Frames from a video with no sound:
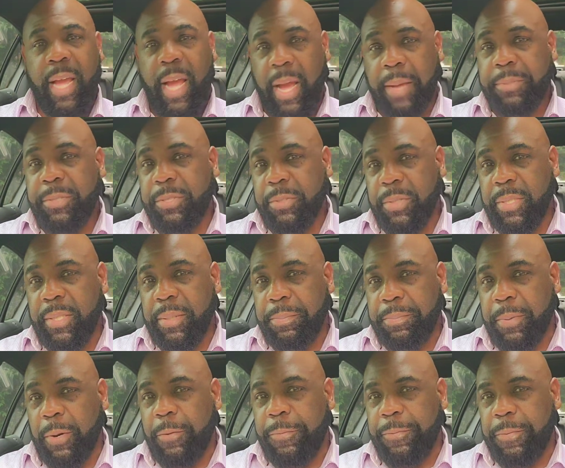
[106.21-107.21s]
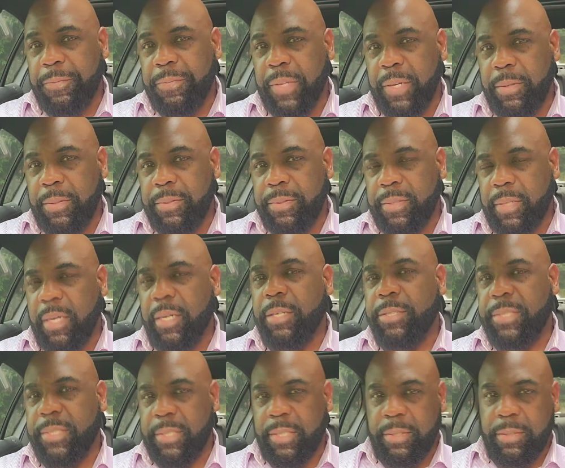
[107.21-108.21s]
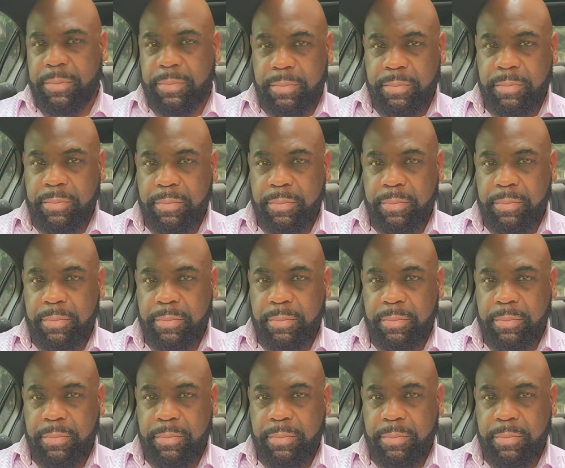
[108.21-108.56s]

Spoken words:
I'm sure that both of those also